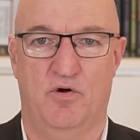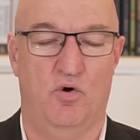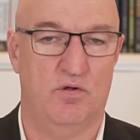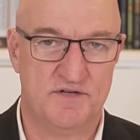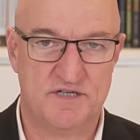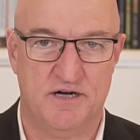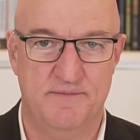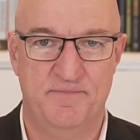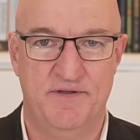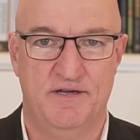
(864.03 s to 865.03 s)
all the
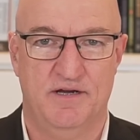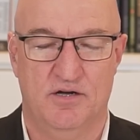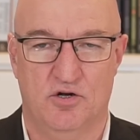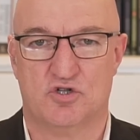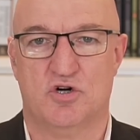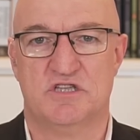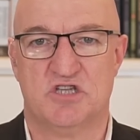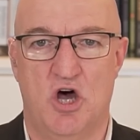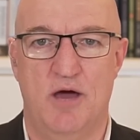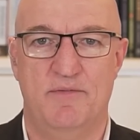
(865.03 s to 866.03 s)
time, not trying
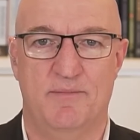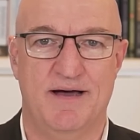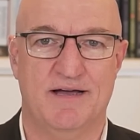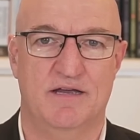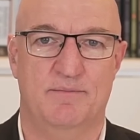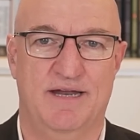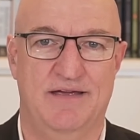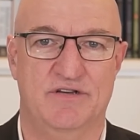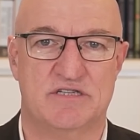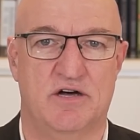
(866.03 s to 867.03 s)
to time the market, but
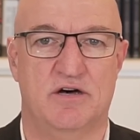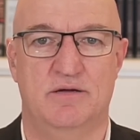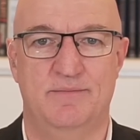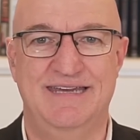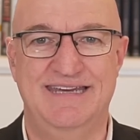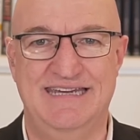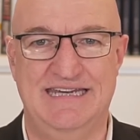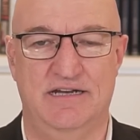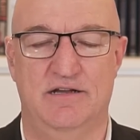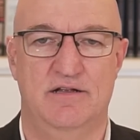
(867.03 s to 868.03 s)
having time
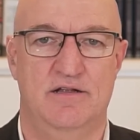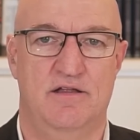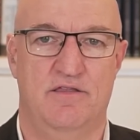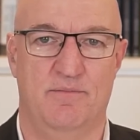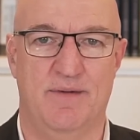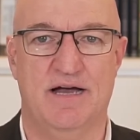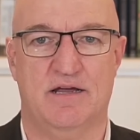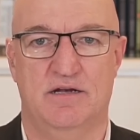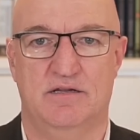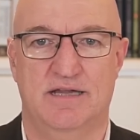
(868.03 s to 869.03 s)
in the
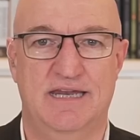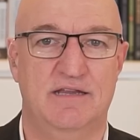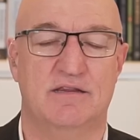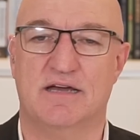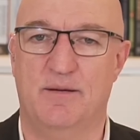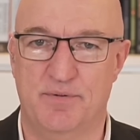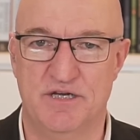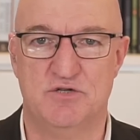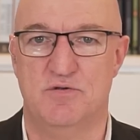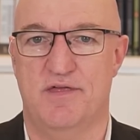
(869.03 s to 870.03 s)
market, letting the
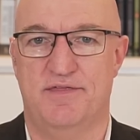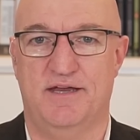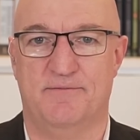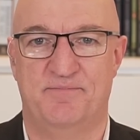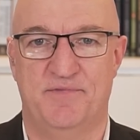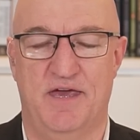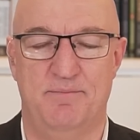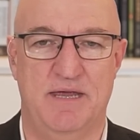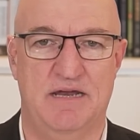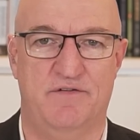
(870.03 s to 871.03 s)
companies do their thing
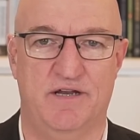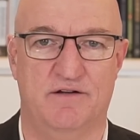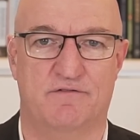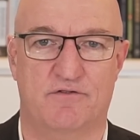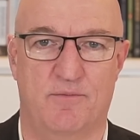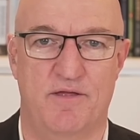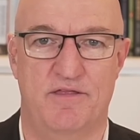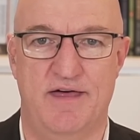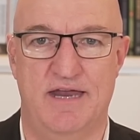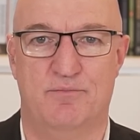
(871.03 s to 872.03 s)
and benefiting from
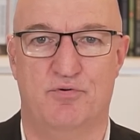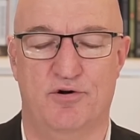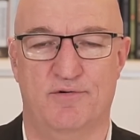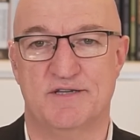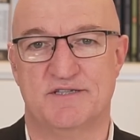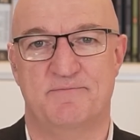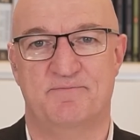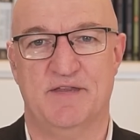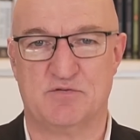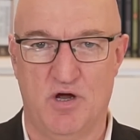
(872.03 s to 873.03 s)
that progress.
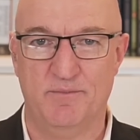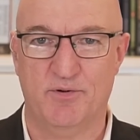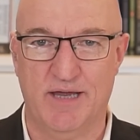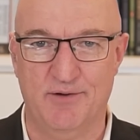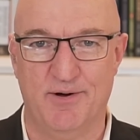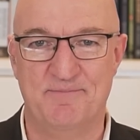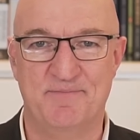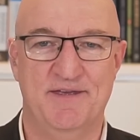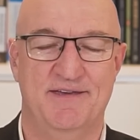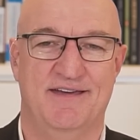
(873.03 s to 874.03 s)
That's what I'm doing anyway.
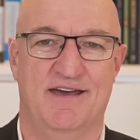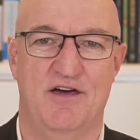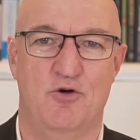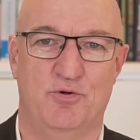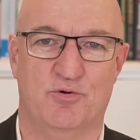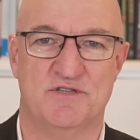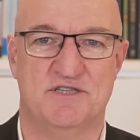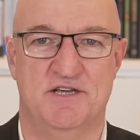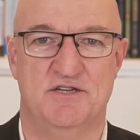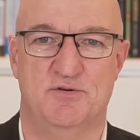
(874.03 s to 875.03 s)
And I hope you'll
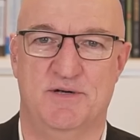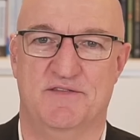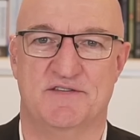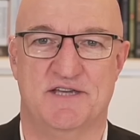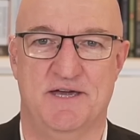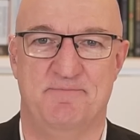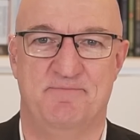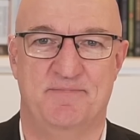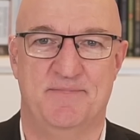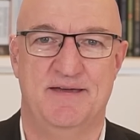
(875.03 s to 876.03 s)
consider doing the same.
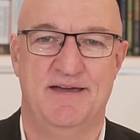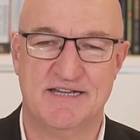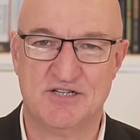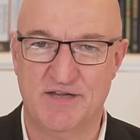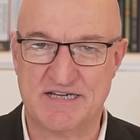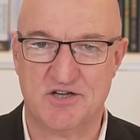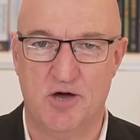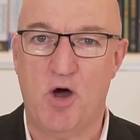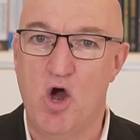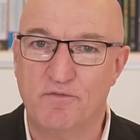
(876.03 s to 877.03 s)
Until next
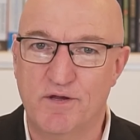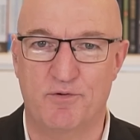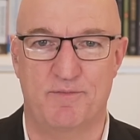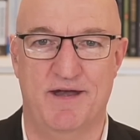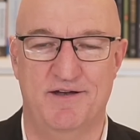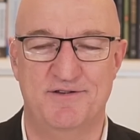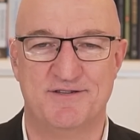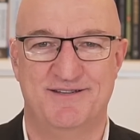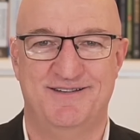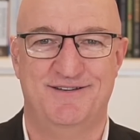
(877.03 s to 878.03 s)
time, hopefully with better
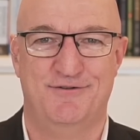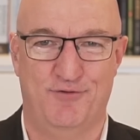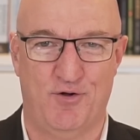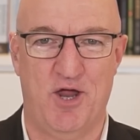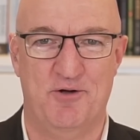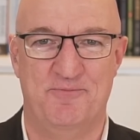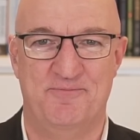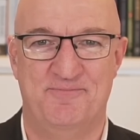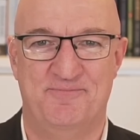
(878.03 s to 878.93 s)
news. Full on.